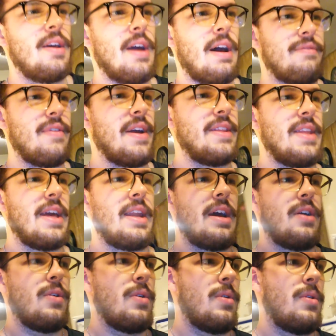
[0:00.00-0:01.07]
I'll find that
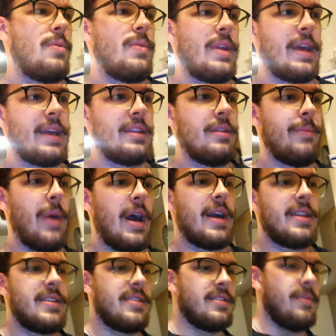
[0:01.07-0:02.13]
out when I get the
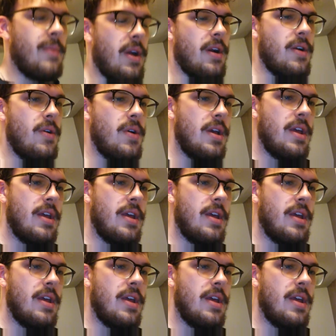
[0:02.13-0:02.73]
box tomorrow.